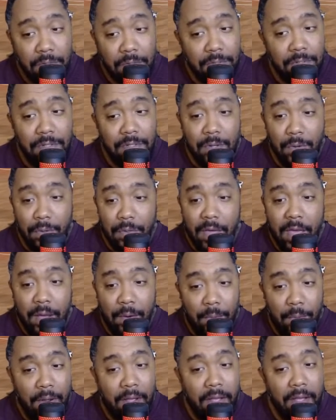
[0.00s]
so that
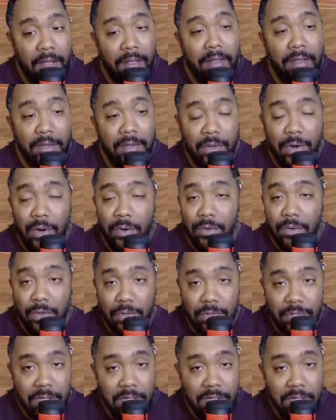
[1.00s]
way you don't lose any